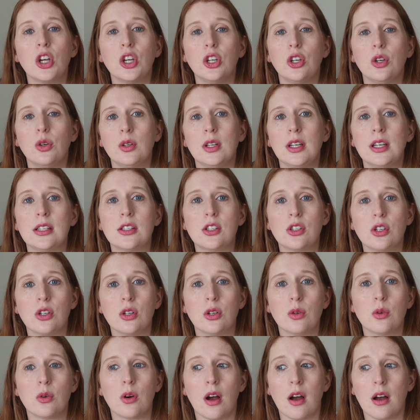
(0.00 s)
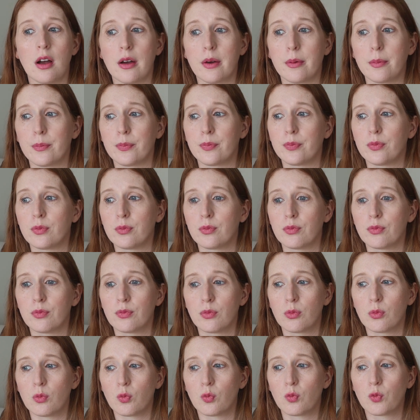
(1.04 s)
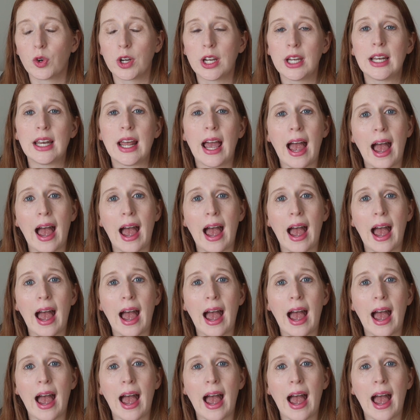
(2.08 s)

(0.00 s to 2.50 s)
You need to read